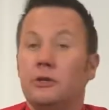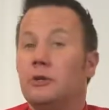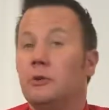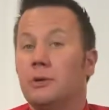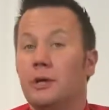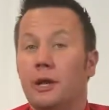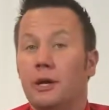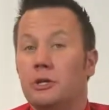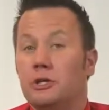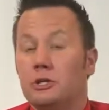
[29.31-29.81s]
you
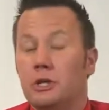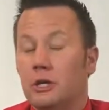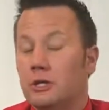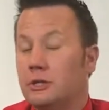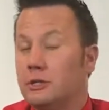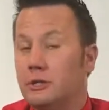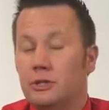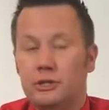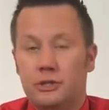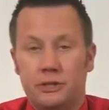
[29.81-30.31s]
would get
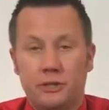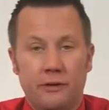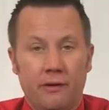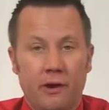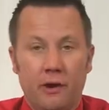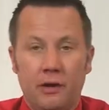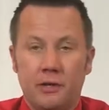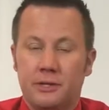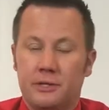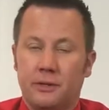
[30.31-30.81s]
adjusted
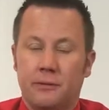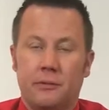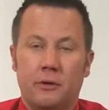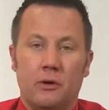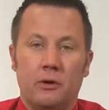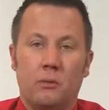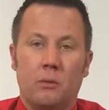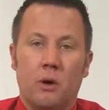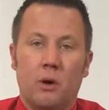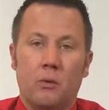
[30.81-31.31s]
very
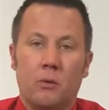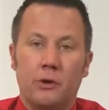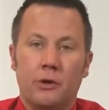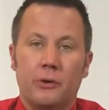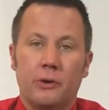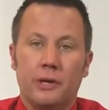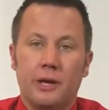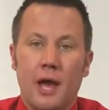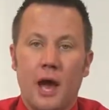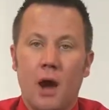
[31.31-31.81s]
similar to what we're
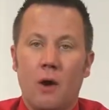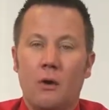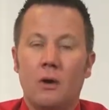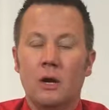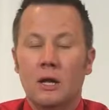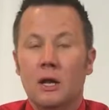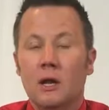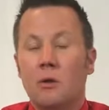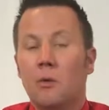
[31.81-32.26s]
doing now.